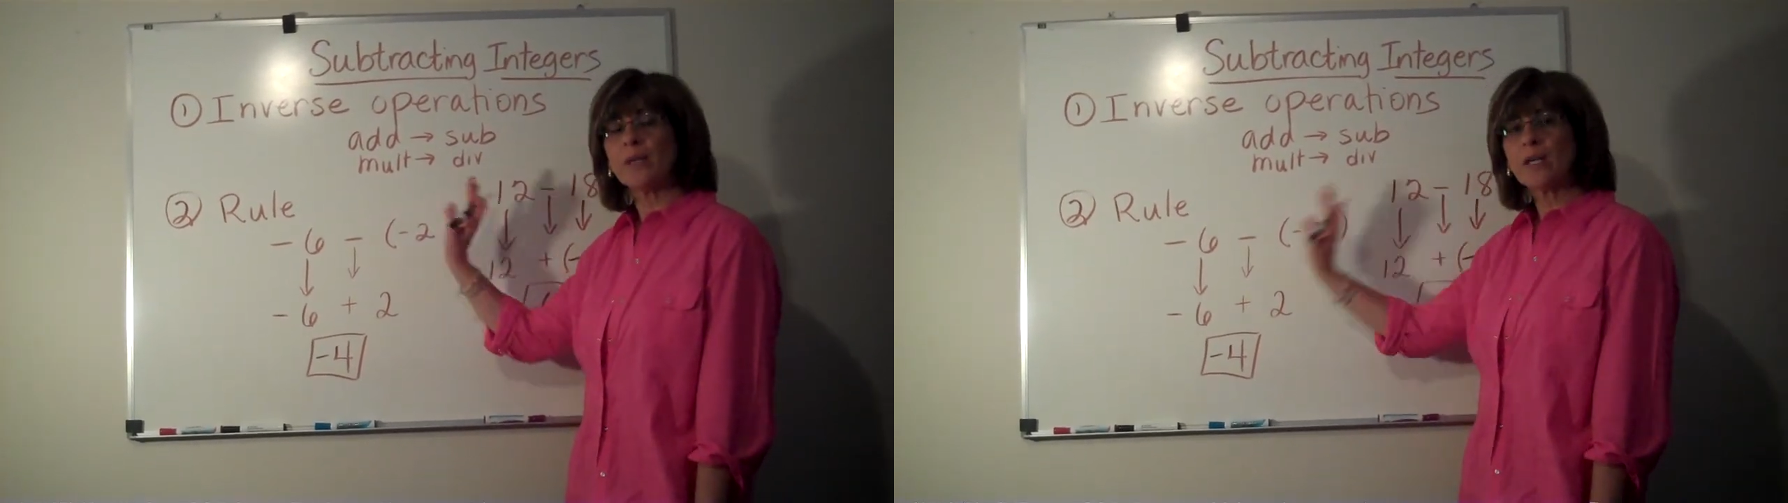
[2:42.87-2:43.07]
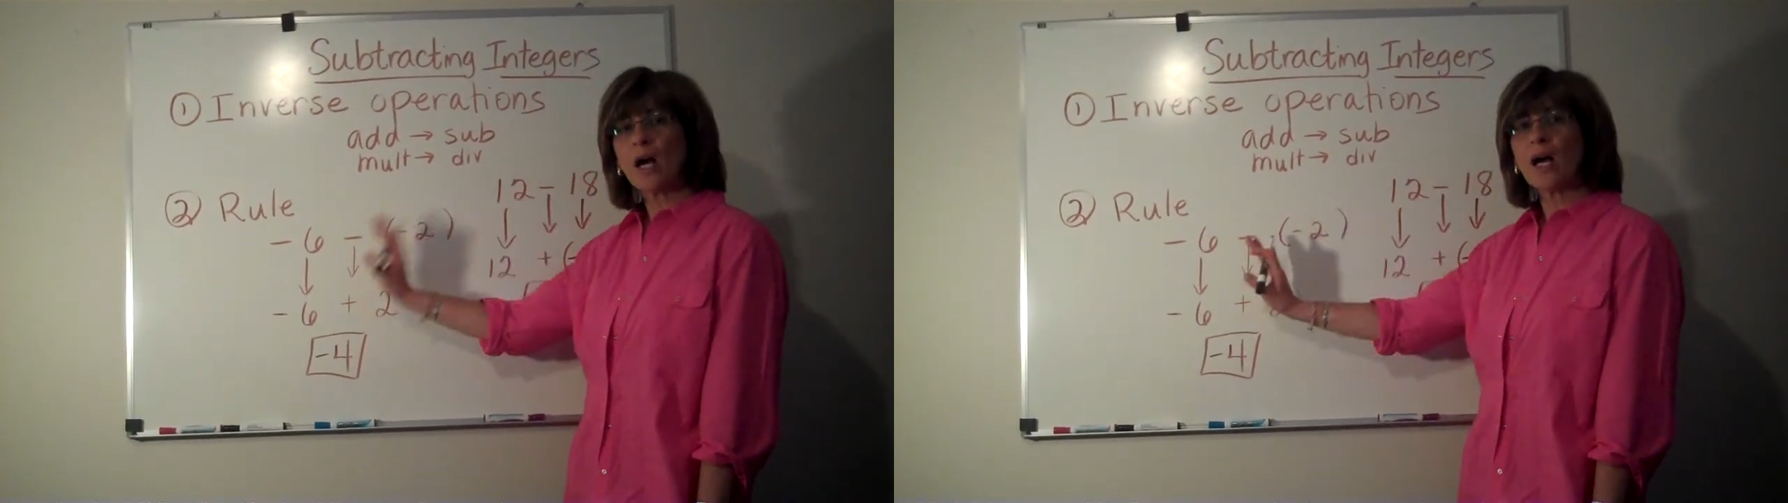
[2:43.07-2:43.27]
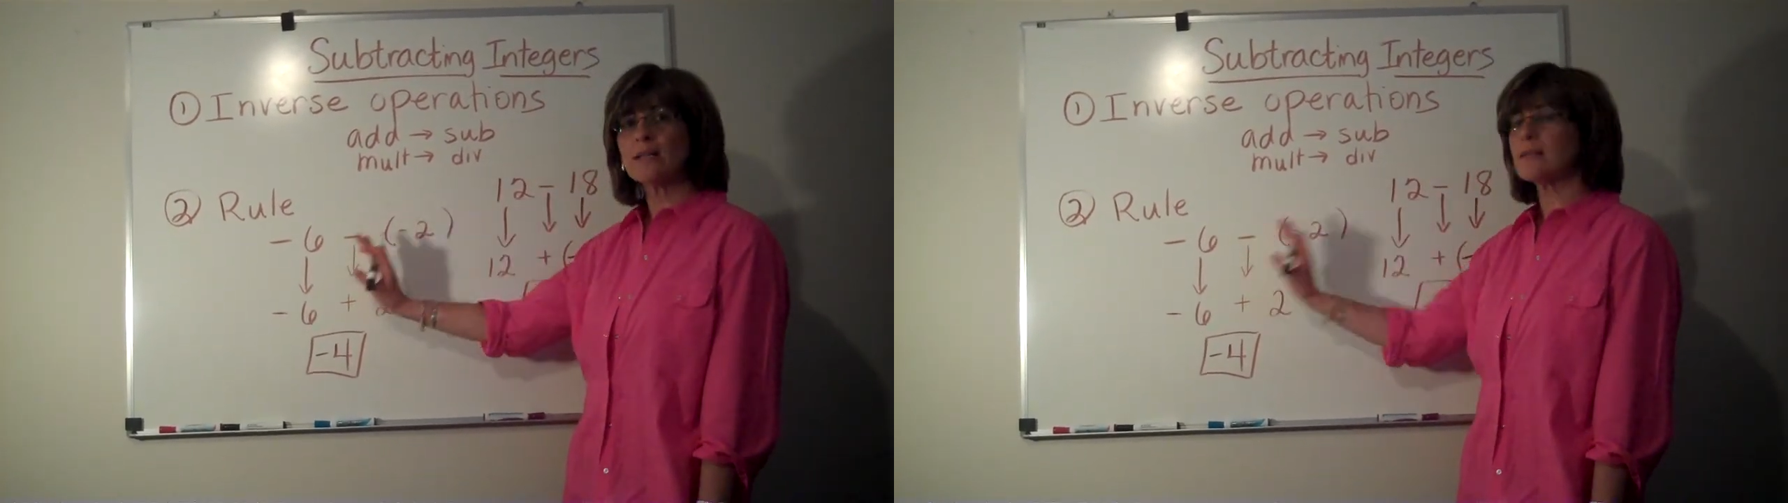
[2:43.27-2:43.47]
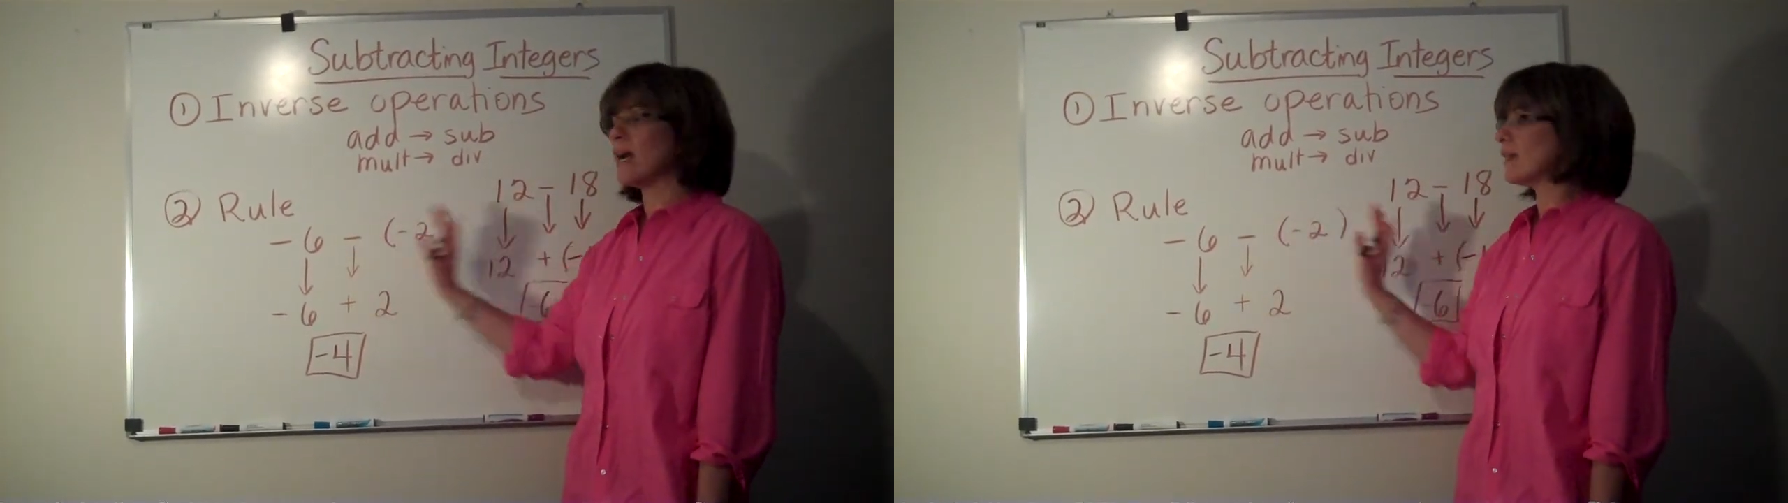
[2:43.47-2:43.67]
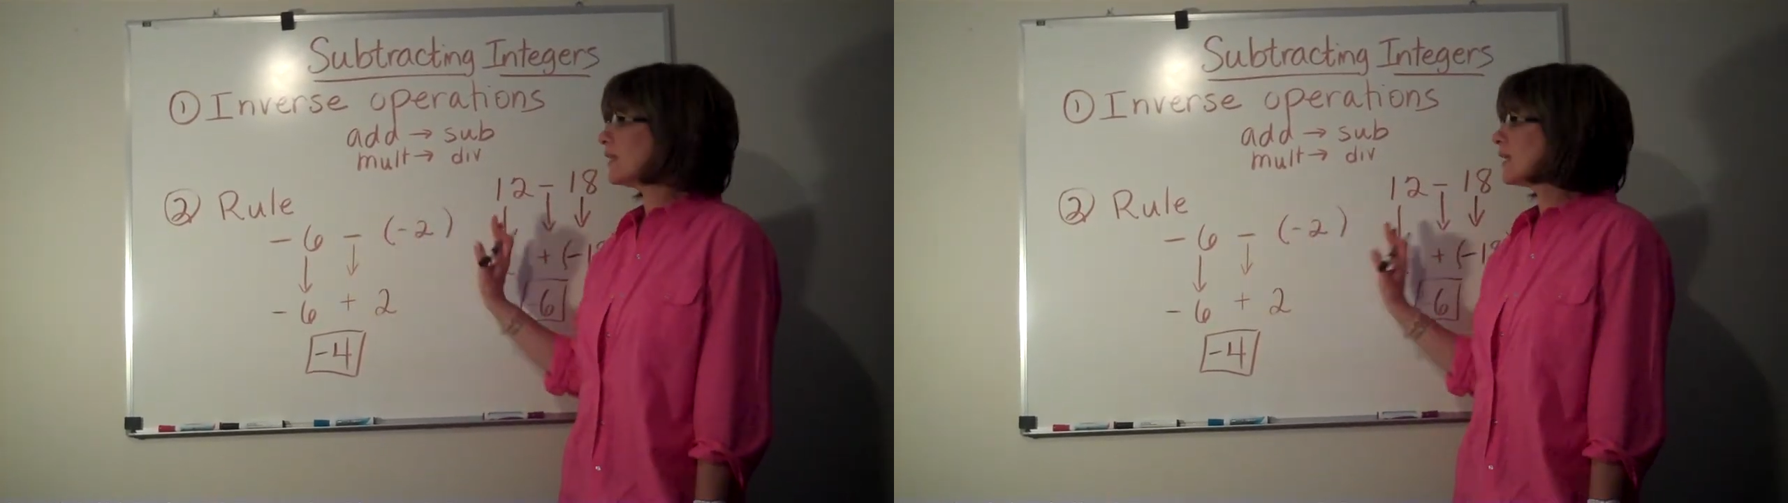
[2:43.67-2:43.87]
because
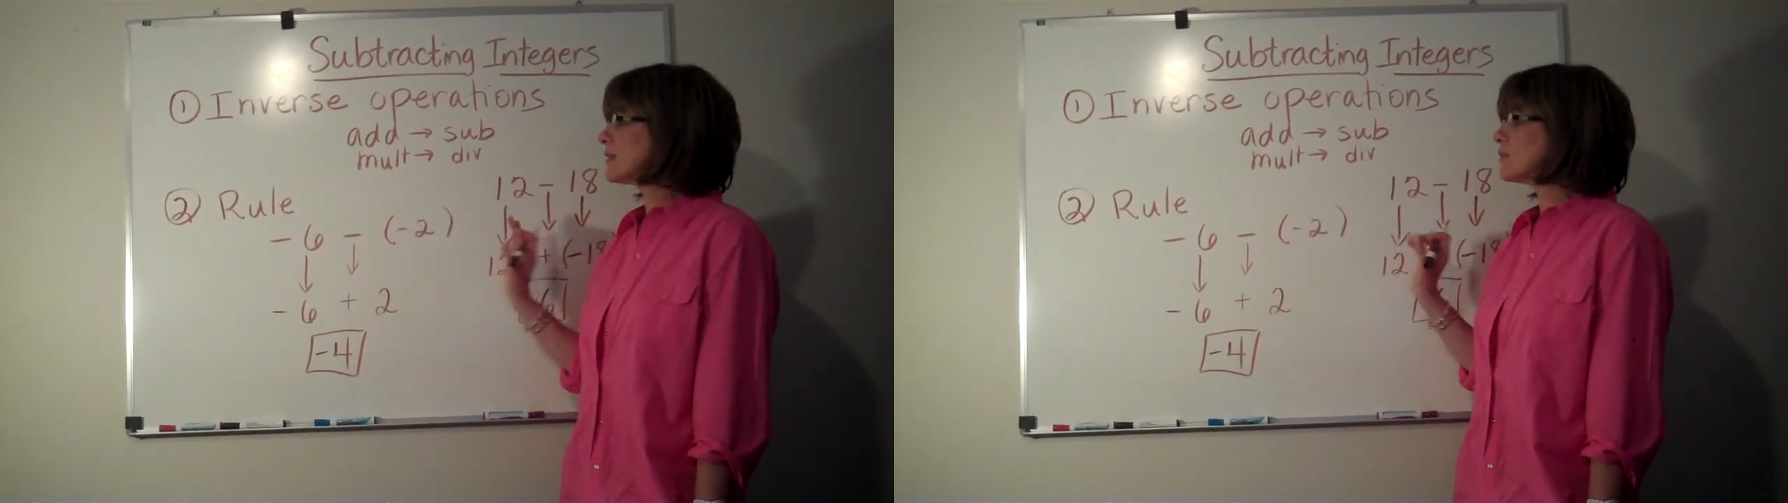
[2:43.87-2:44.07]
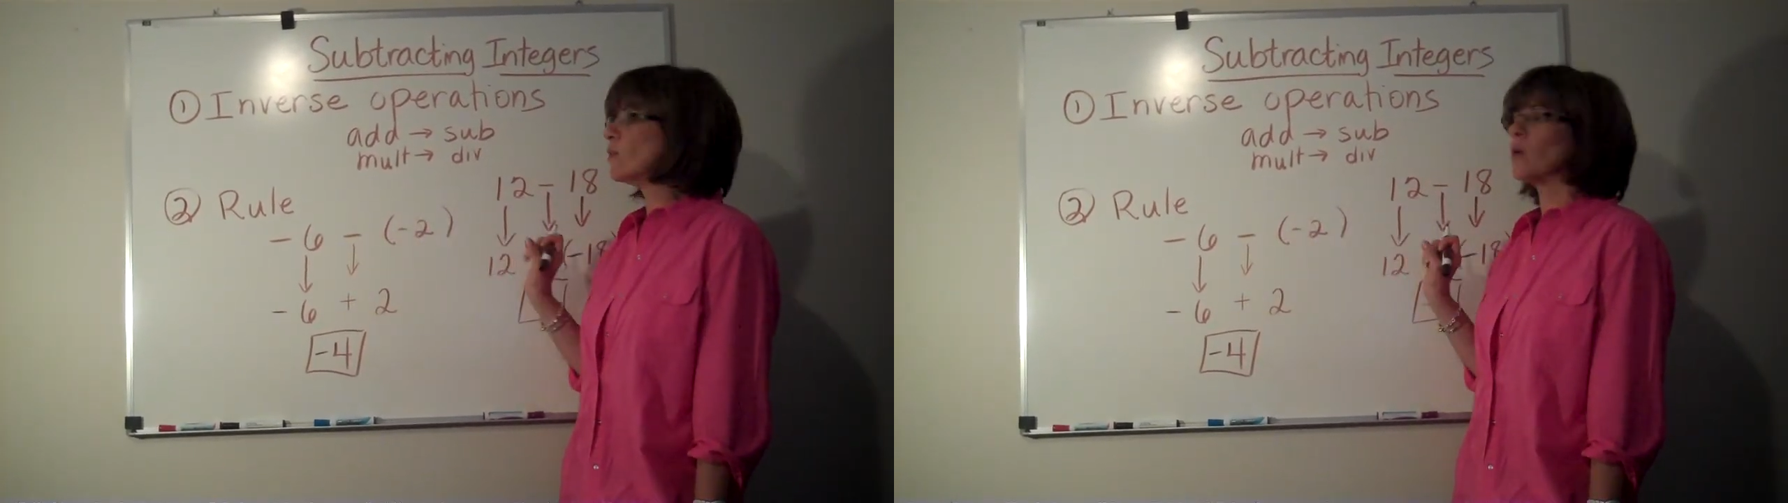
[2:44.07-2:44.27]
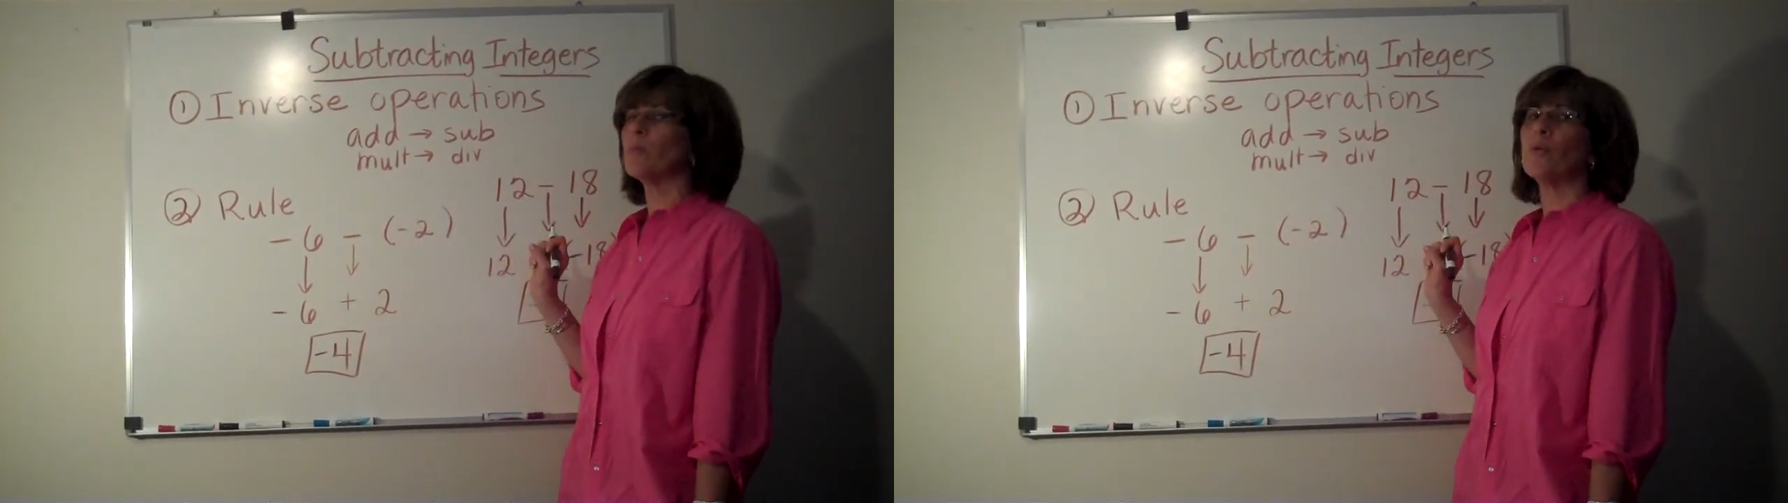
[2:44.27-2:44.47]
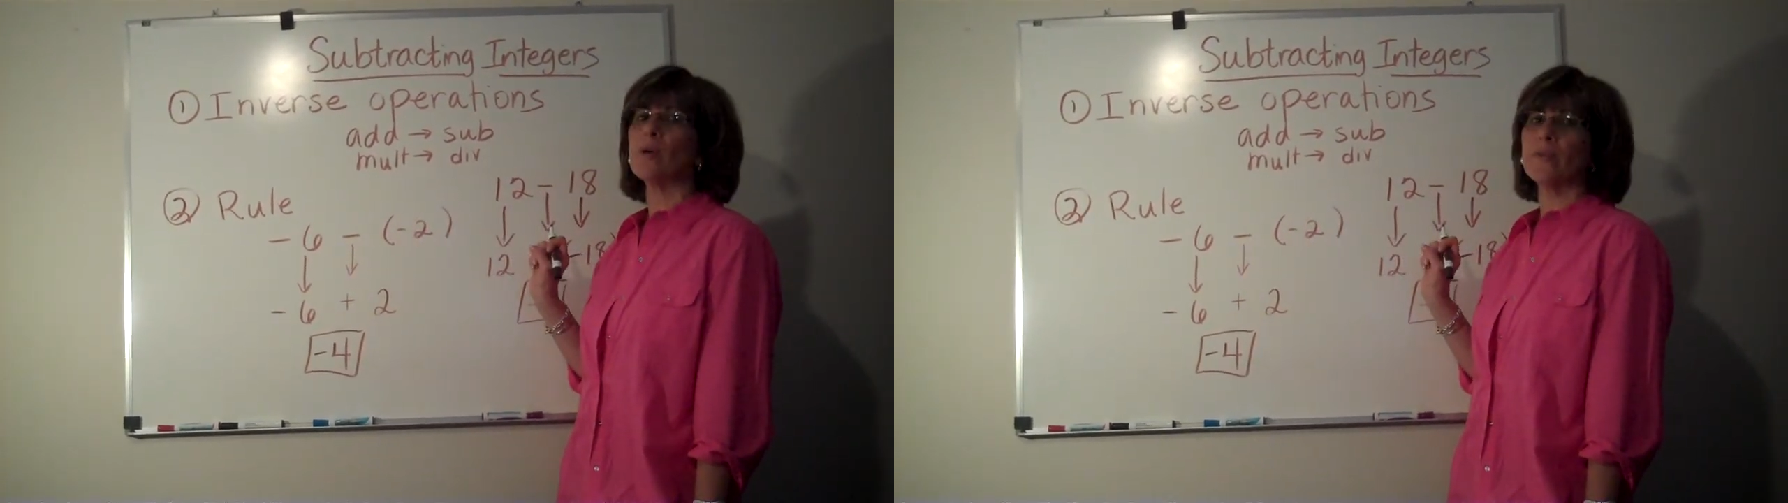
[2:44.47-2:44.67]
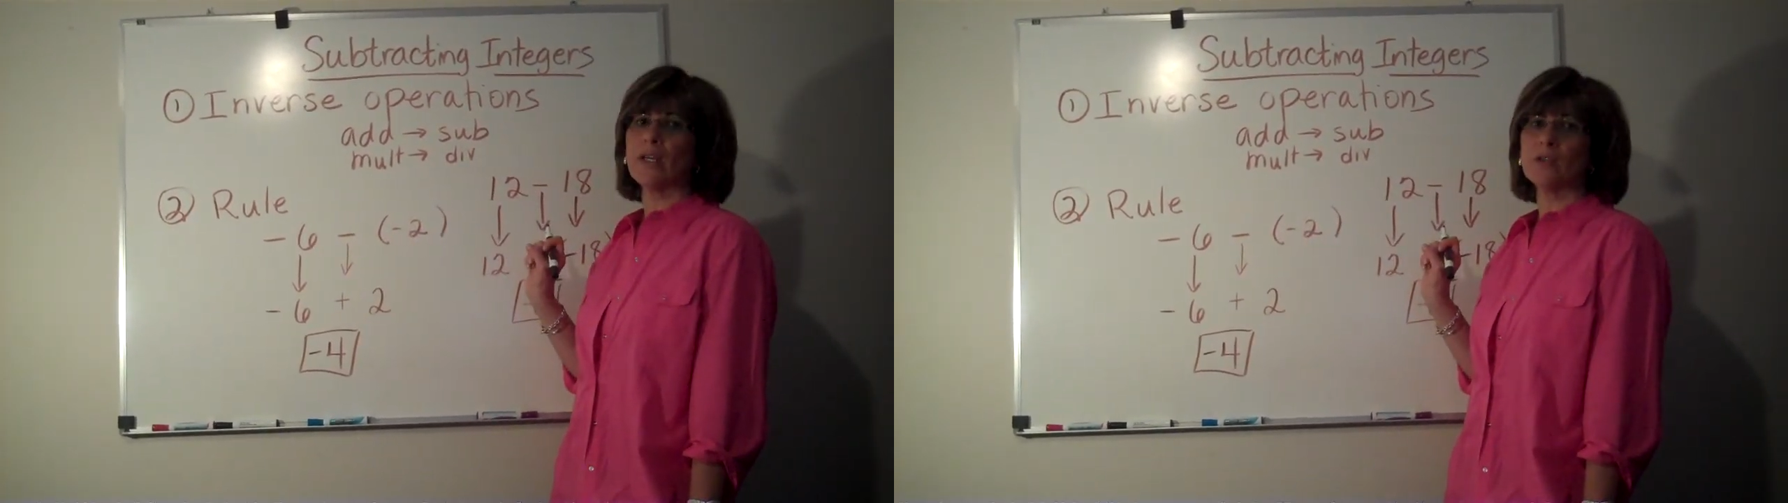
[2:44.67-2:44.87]
I think it's more
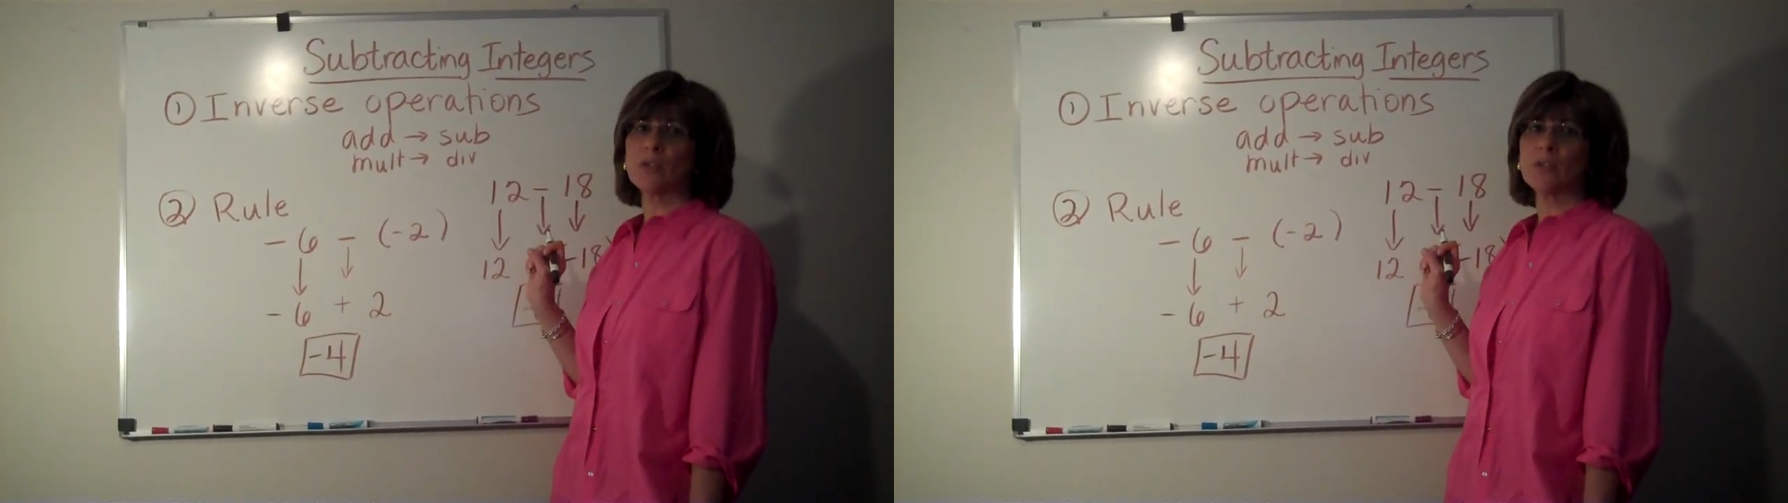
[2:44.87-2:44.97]
important that